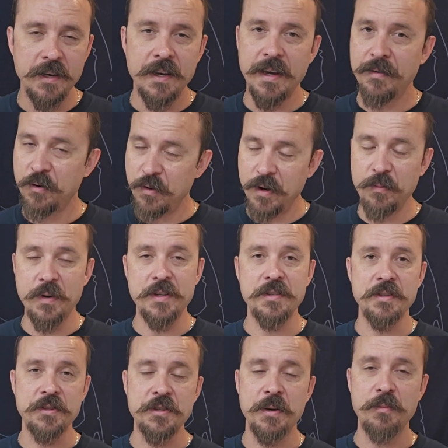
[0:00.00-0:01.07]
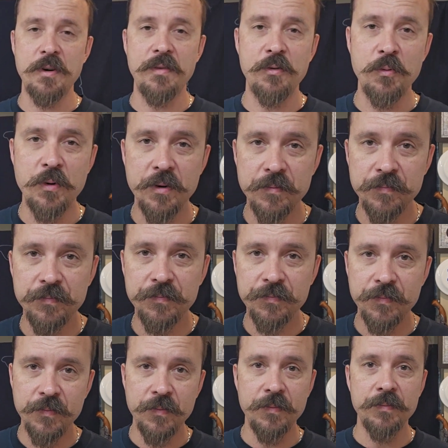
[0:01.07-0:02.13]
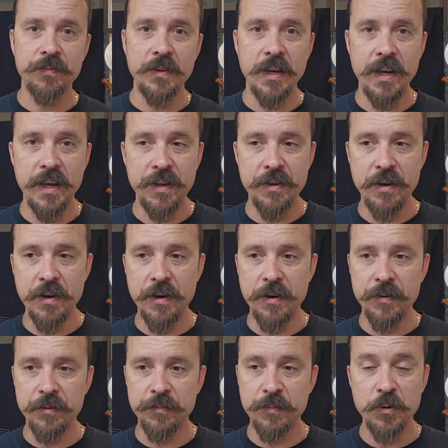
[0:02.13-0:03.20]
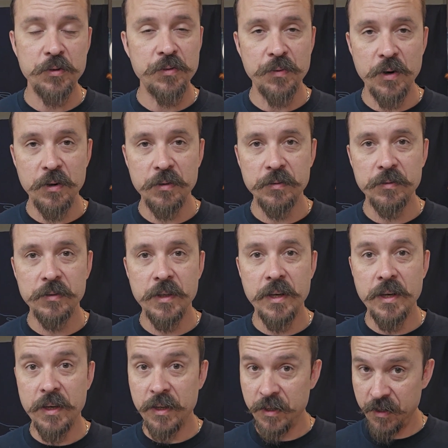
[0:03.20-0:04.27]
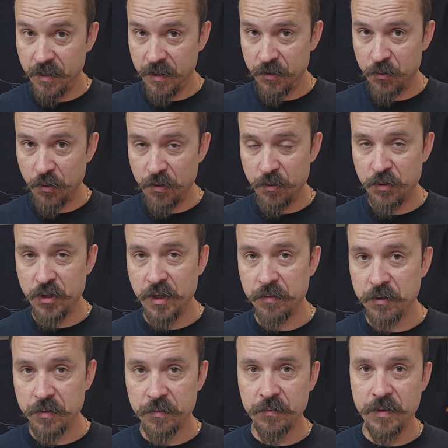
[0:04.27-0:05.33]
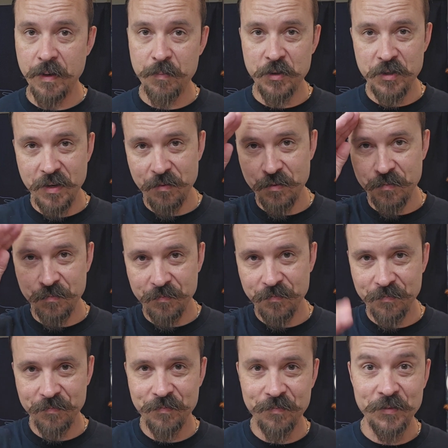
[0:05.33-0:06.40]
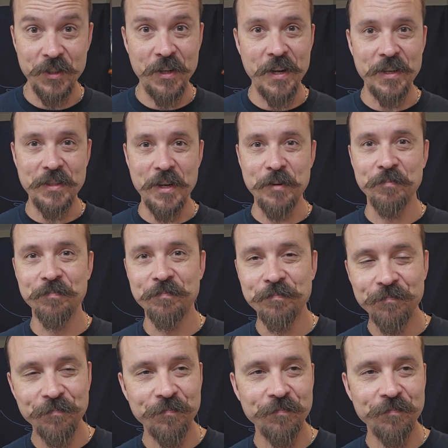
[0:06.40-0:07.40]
Have a great rest of the summer, everyone. And uh, most of all, enjoy those shaves. Happy shaving. See you next time.